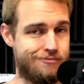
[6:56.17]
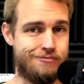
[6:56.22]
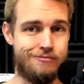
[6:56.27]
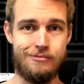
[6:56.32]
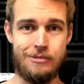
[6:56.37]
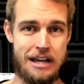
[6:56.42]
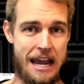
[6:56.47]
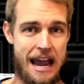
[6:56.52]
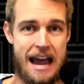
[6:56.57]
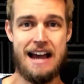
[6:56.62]

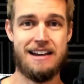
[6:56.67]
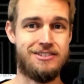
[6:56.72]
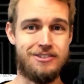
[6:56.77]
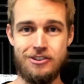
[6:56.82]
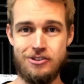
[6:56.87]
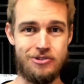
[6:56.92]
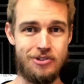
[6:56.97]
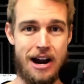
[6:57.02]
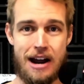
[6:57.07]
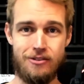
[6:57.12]
gas to
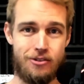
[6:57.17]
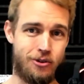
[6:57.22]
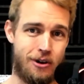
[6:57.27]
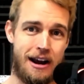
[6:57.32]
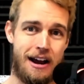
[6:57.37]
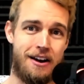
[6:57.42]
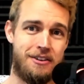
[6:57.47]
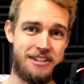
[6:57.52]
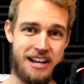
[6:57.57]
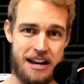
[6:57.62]
drive
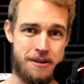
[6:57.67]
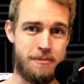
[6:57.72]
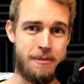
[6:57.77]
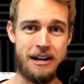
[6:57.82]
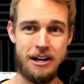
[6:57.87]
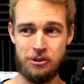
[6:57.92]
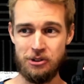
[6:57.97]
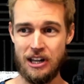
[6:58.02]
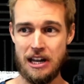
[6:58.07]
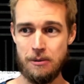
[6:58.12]
around, and my
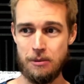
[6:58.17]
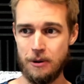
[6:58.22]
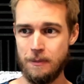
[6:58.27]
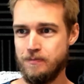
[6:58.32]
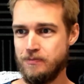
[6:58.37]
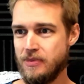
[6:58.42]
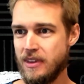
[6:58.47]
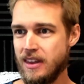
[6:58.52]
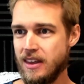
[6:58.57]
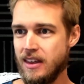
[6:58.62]
own labor.
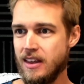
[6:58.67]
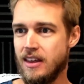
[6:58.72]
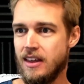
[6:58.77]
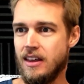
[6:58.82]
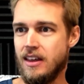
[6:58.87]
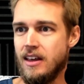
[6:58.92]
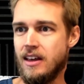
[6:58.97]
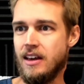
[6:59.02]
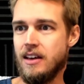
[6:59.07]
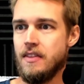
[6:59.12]

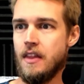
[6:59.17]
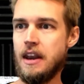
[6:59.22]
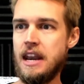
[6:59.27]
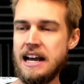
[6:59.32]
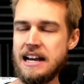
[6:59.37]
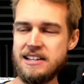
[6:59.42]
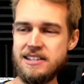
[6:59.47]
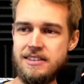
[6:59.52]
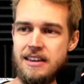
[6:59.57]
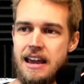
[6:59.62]
The
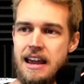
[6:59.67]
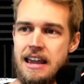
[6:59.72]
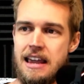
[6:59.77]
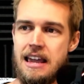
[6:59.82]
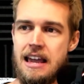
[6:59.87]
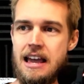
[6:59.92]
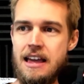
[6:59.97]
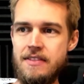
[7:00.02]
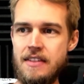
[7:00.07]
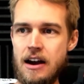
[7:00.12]
next thing
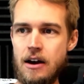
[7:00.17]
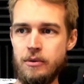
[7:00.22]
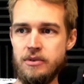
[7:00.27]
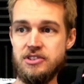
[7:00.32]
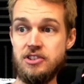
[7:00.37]
that was